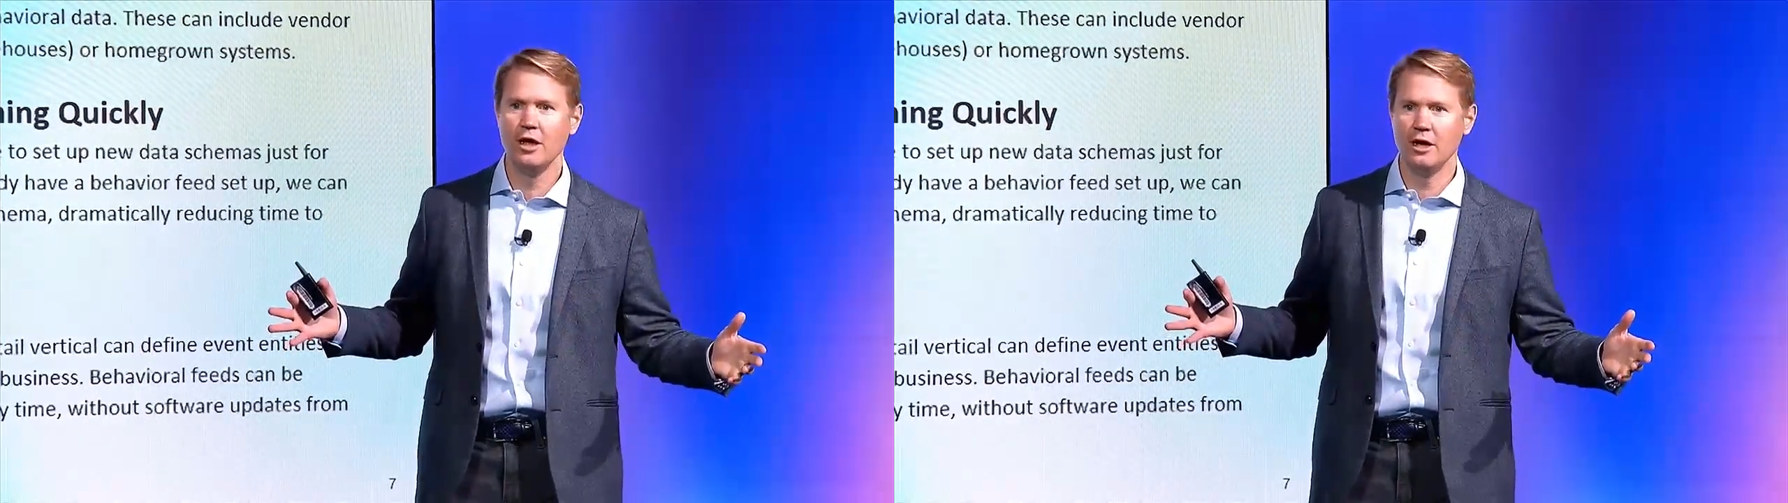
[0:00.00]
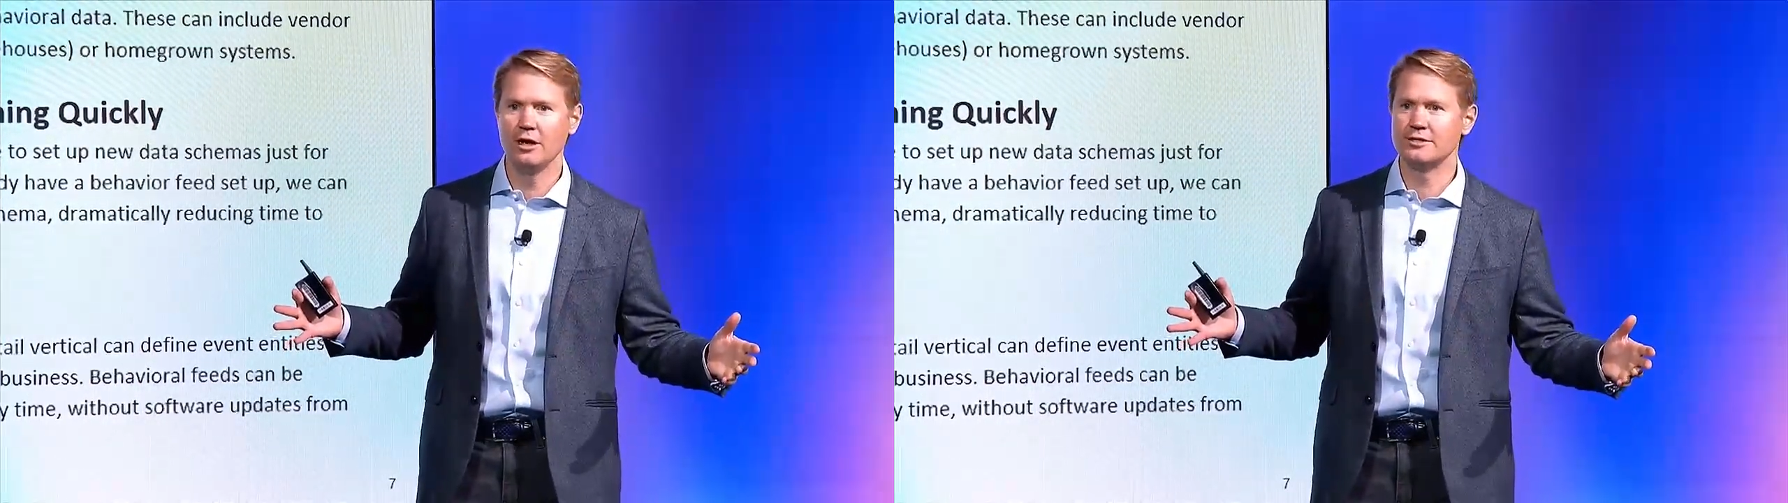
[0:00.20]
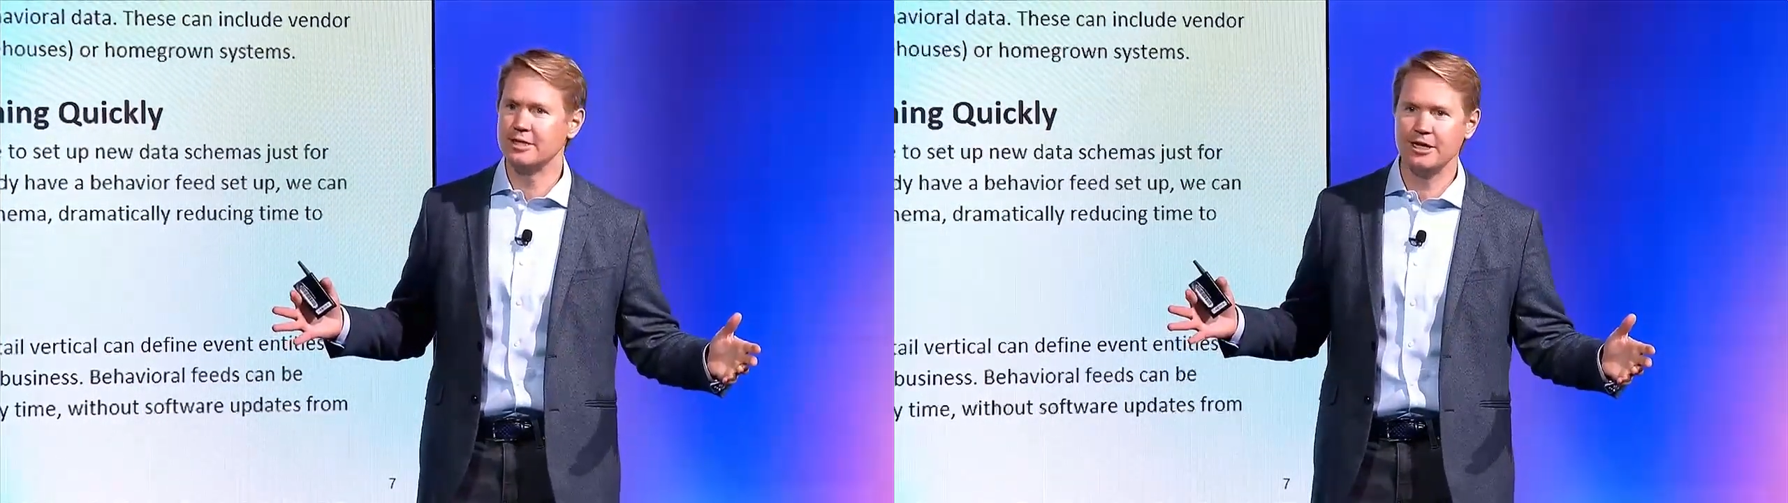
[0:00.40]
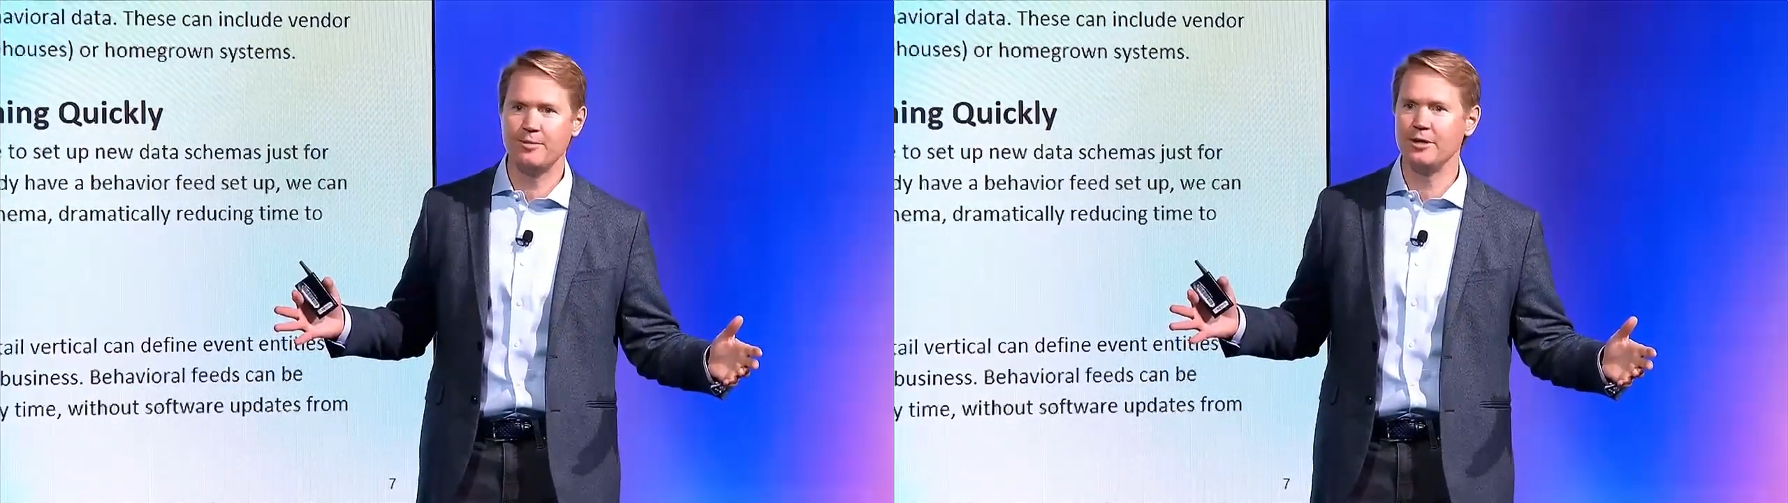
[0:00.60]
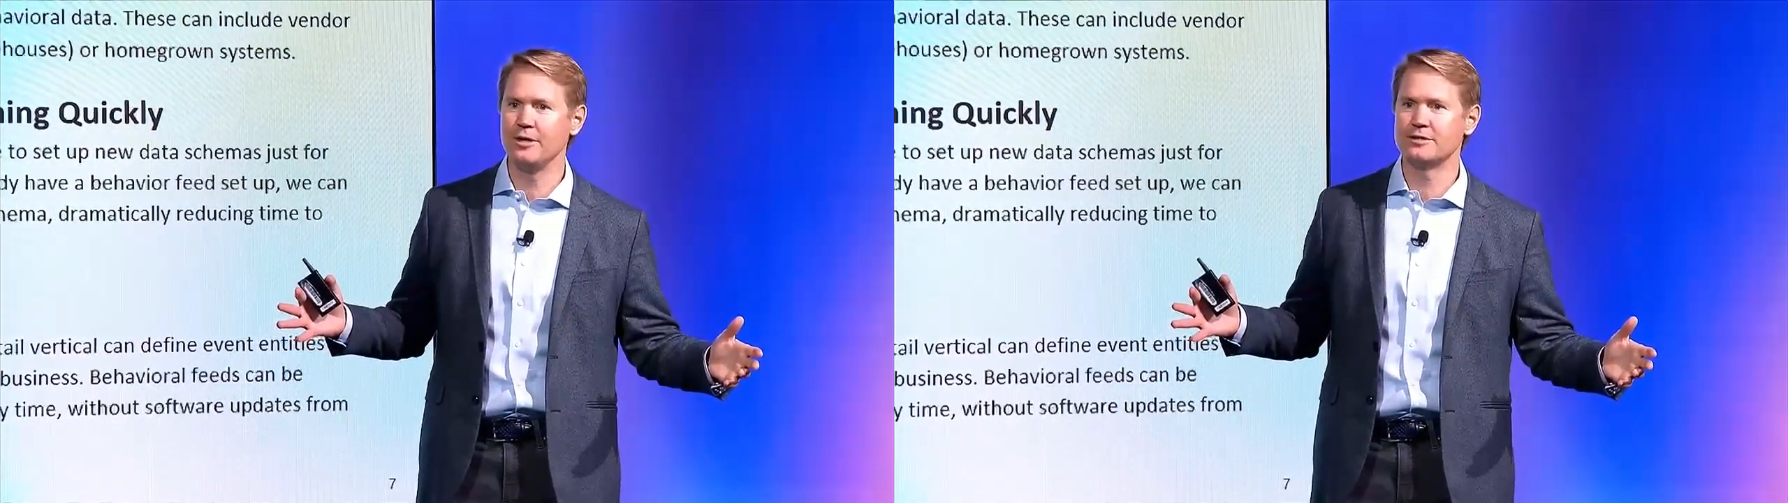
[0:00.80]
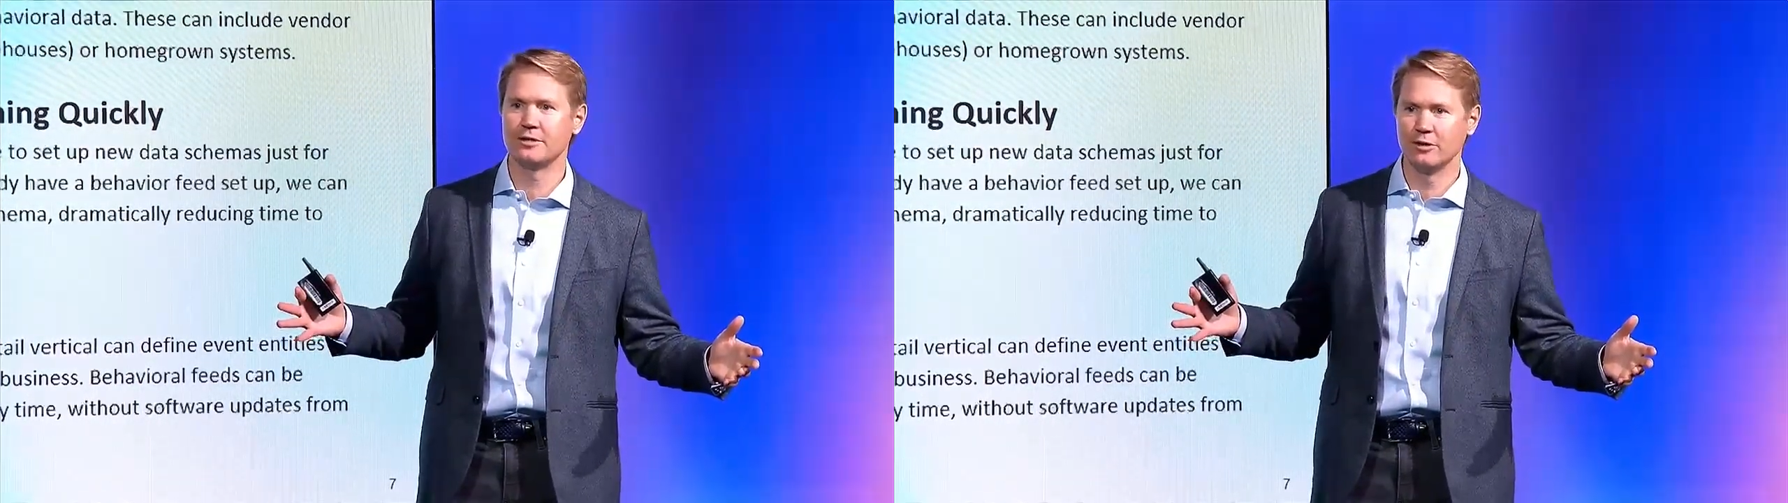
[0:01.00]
CDPs and